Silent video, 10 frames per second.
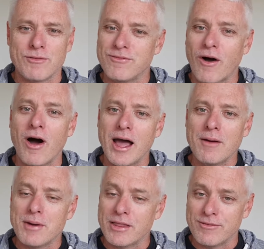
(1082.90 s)
Fire,
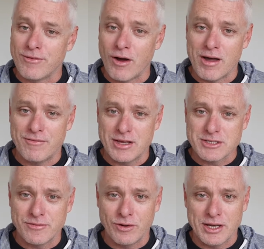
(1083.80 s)
about the Fire
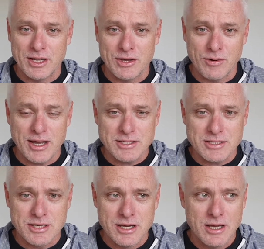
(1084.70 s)
Festival in the
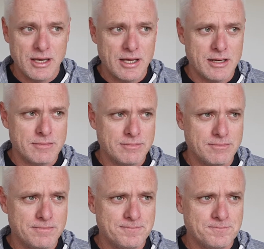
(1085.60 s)
US,
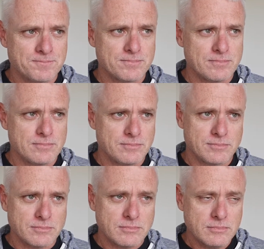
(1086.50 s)
in
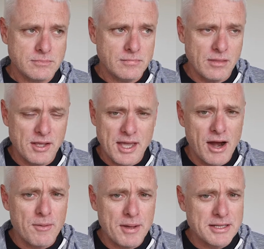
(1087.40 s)
the
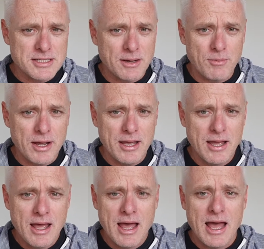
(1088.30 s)
Caribbean somewhere,
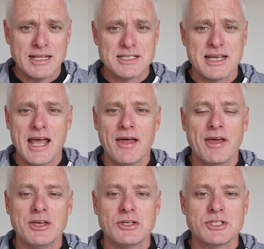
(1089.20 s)
and see how
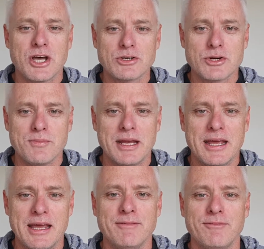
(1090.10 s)
they use social
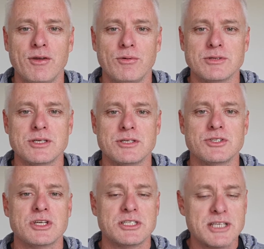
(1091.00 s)
media influencers
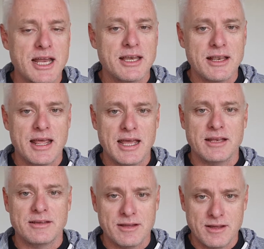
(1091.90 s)
to send
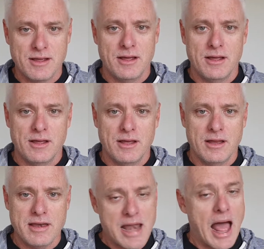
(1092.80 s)
it
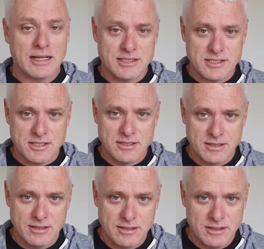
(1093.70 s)
nuts.
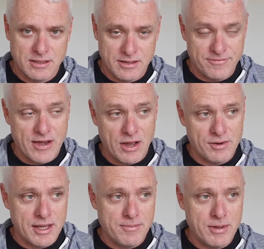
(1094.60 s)
It failed
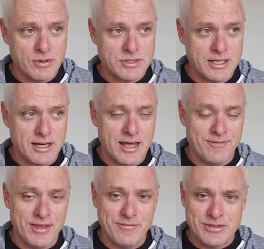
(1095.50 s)
in the end because they didn't have
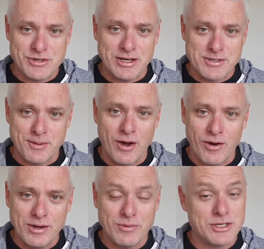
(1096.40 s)
the infrastructure
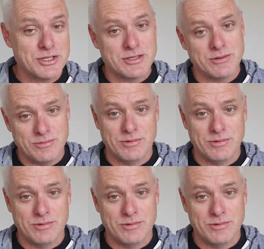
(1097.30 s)
behind, which is a